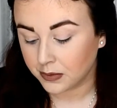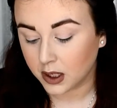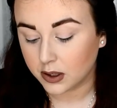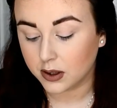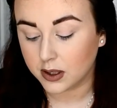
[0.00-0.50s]

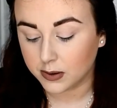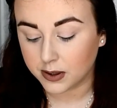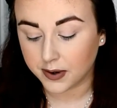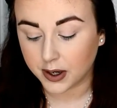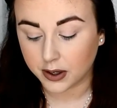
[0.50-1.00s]
So this one's
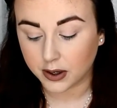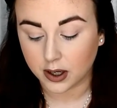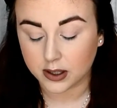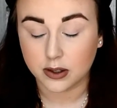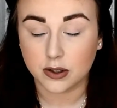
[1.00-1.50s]
very good
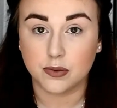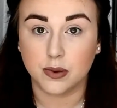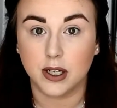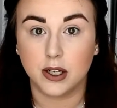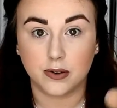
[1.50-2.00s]
also. It's
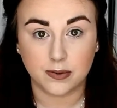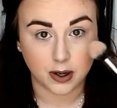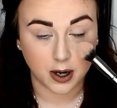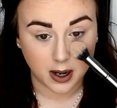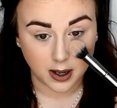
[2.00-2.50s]
really good for